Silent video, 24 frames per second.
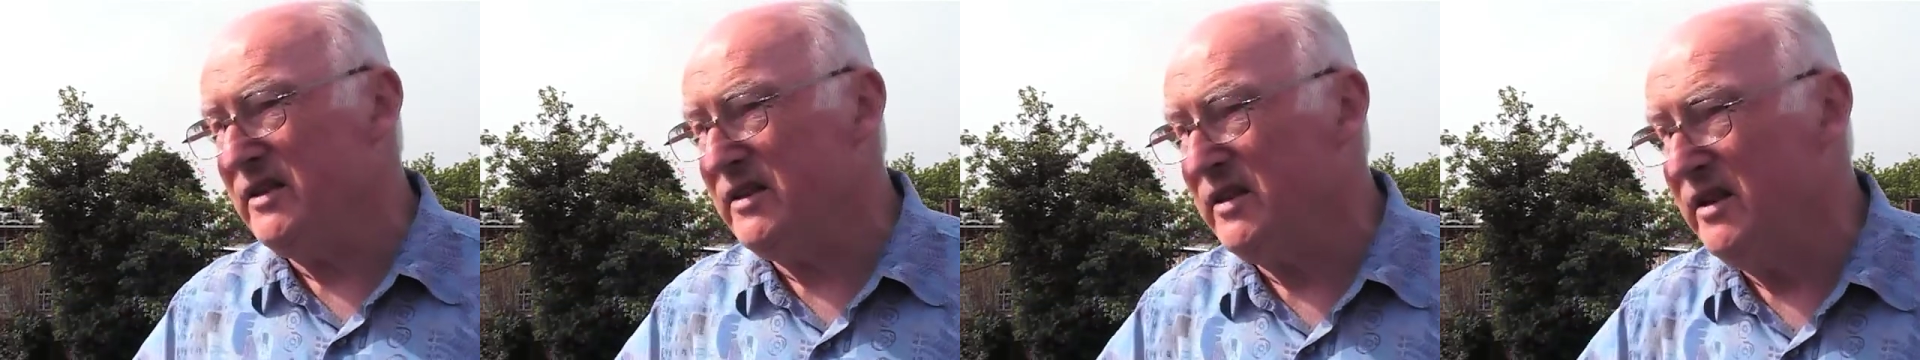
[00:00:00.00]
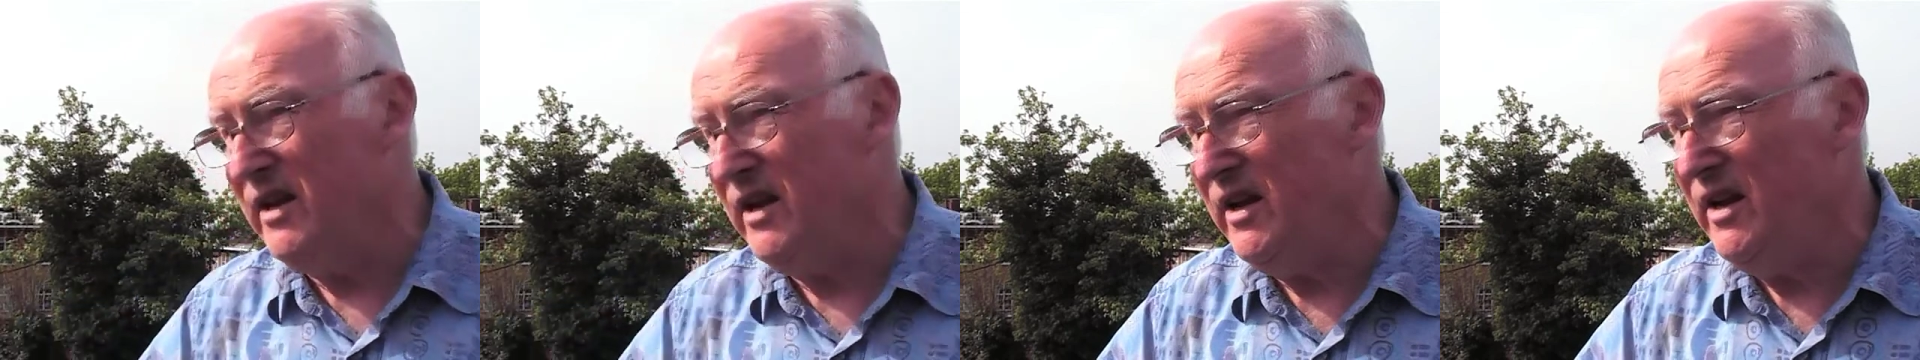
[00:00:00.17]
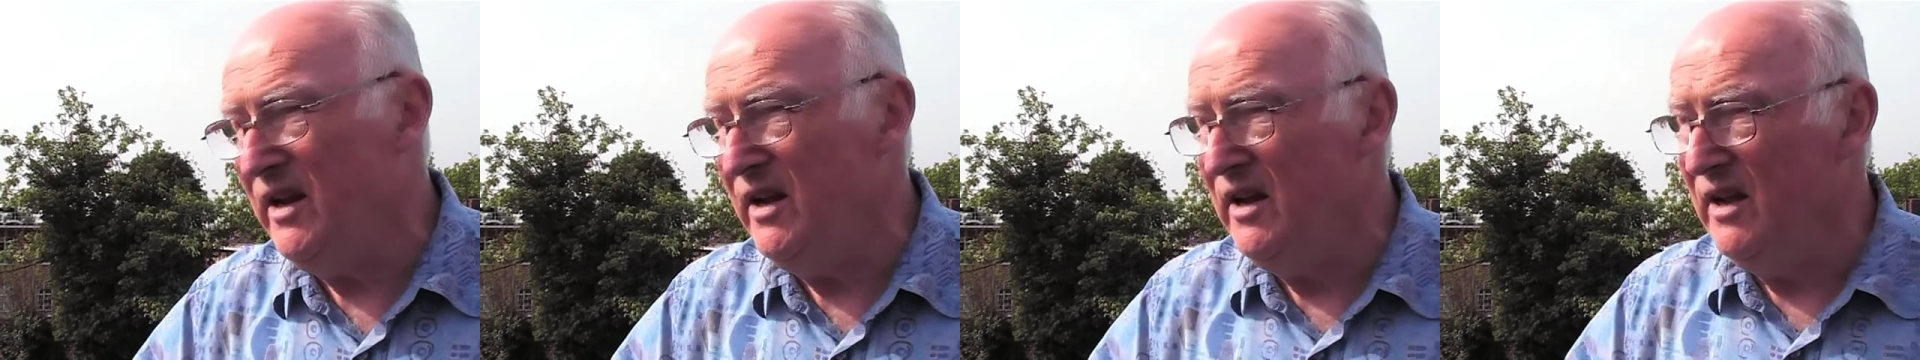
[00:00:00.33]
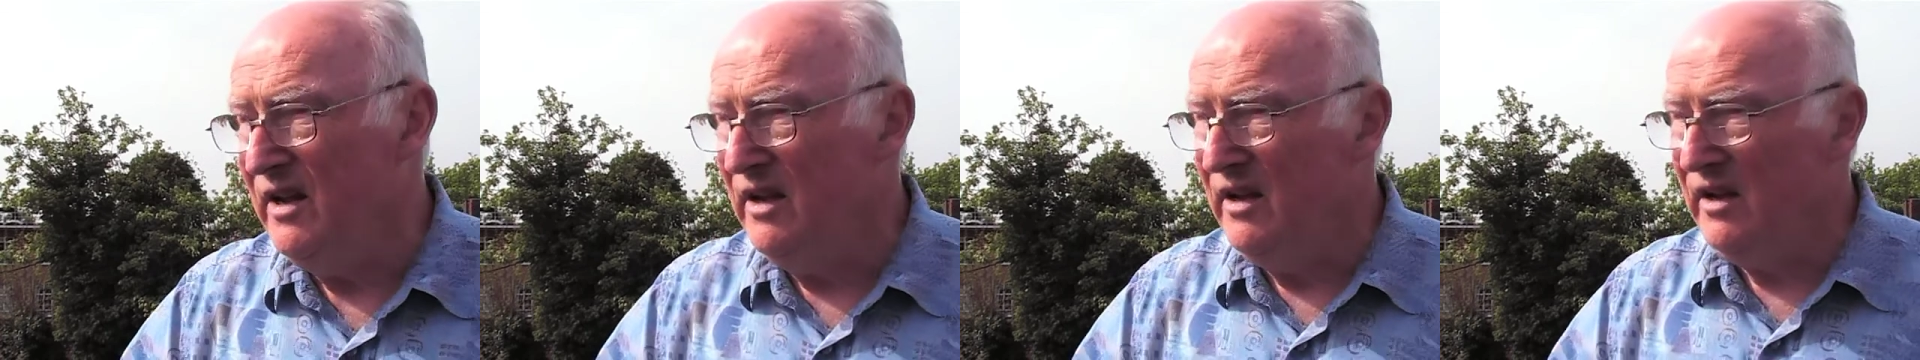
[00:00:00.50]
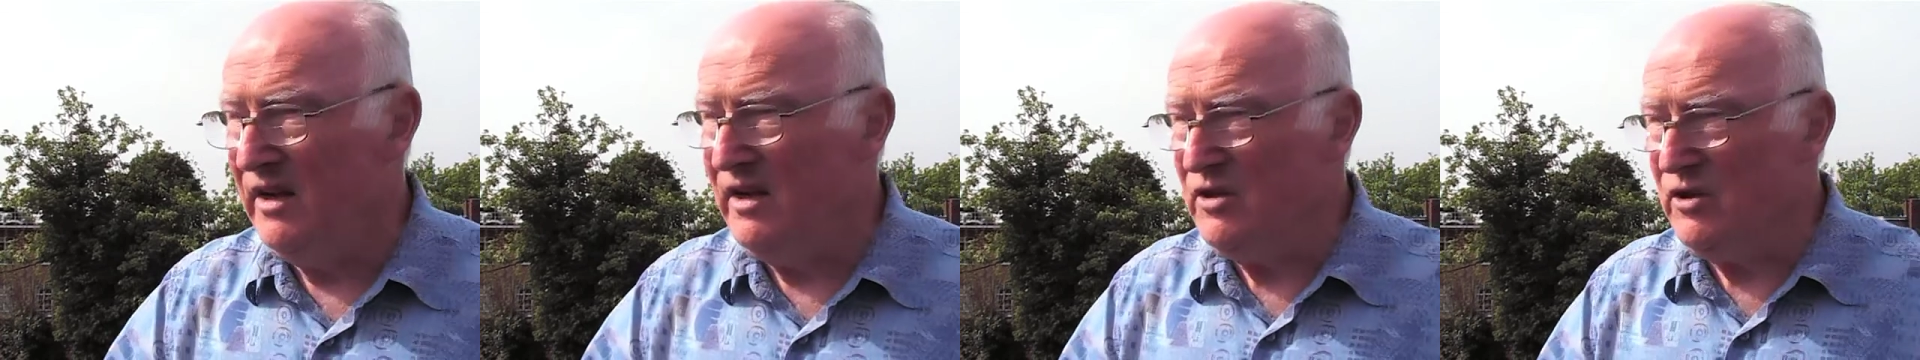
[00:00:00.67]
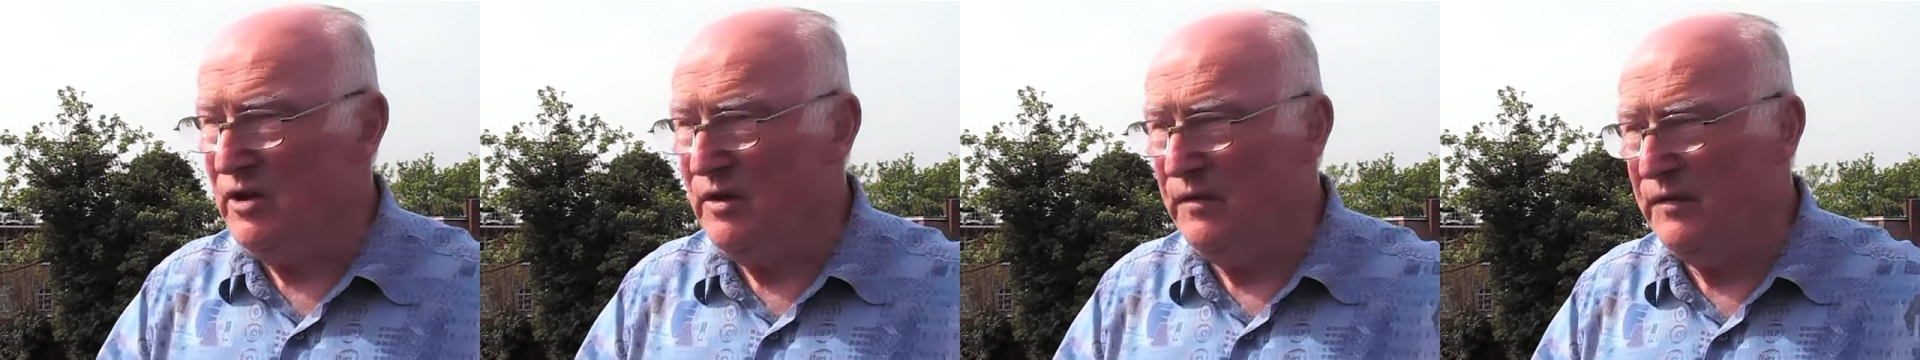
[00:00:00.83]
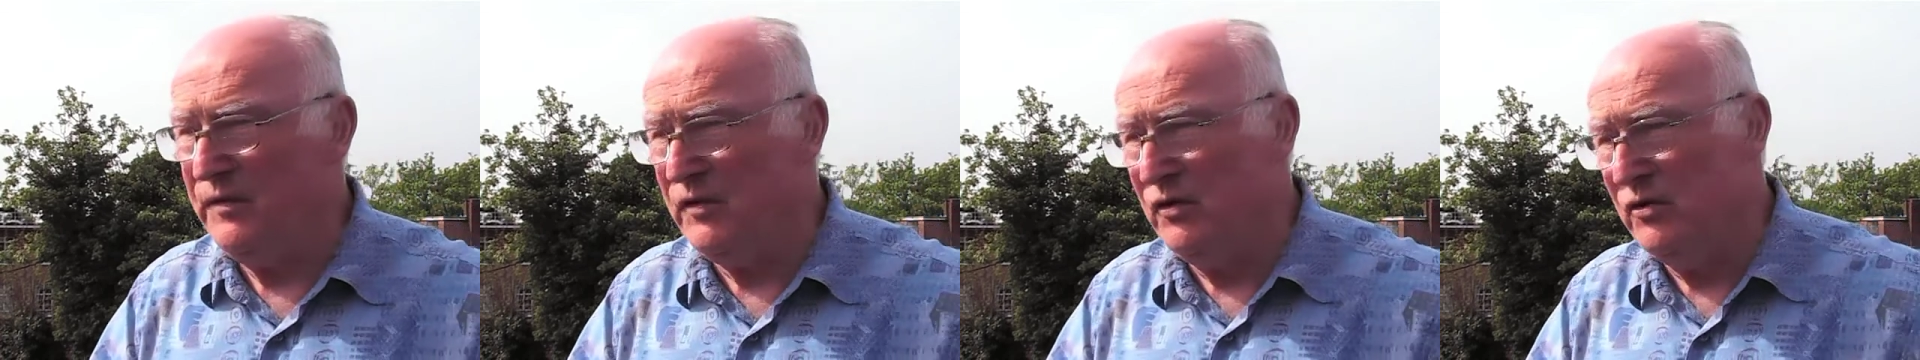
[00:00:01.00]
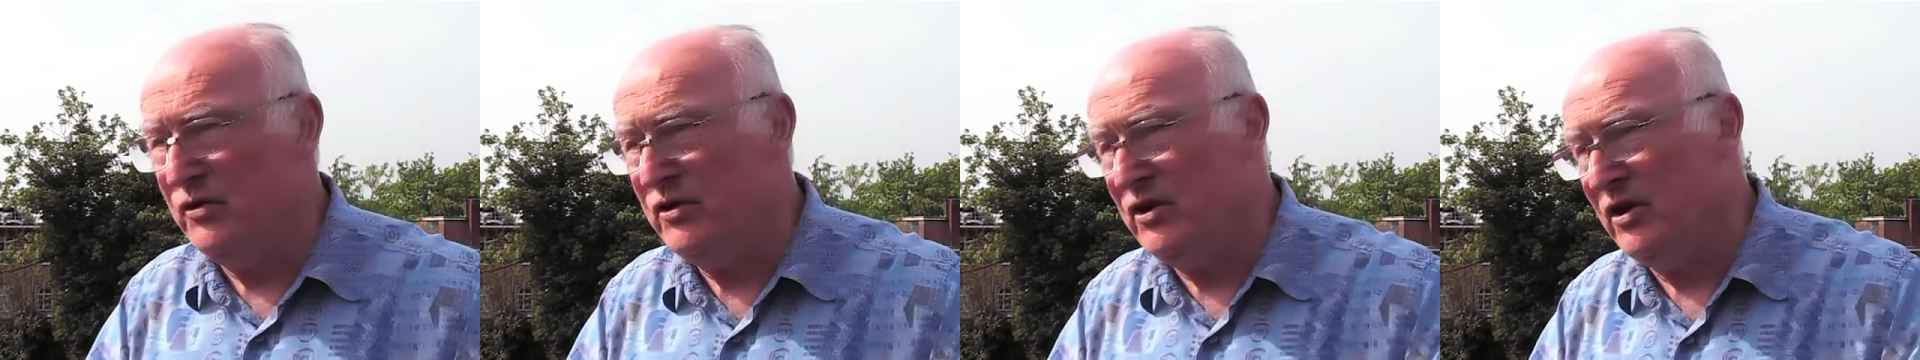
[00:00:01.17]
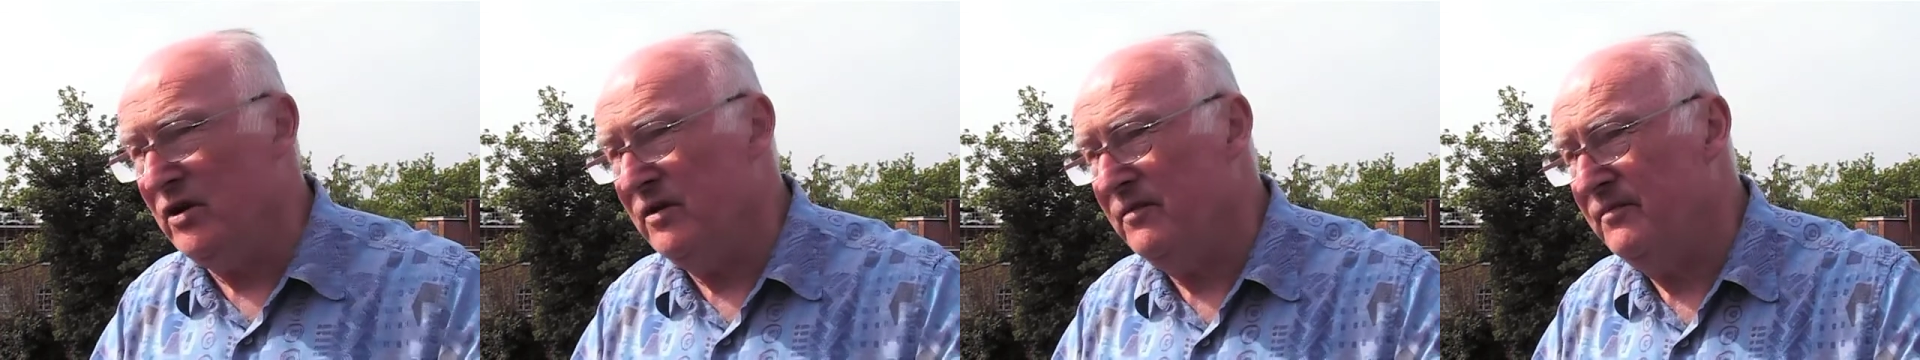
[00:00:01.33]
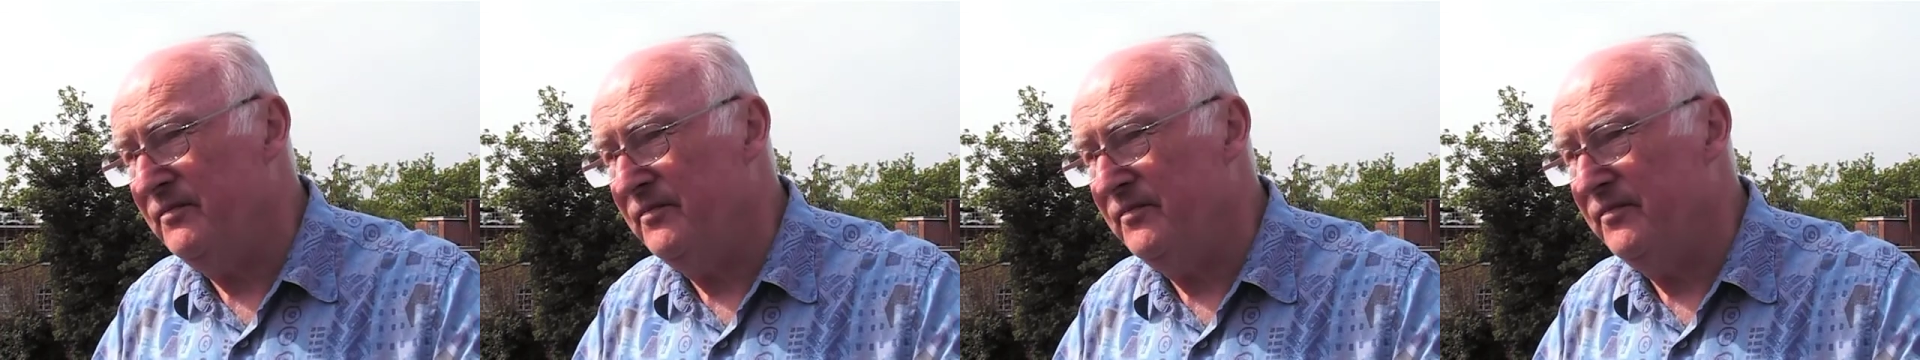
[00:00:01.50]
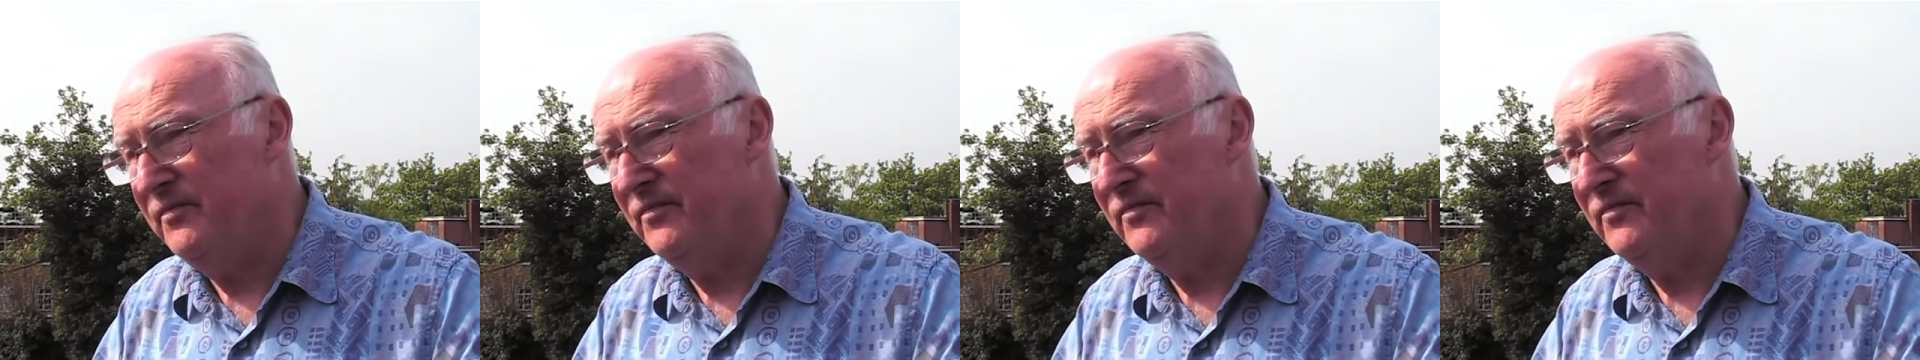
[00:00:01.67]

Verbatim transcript: see into the future.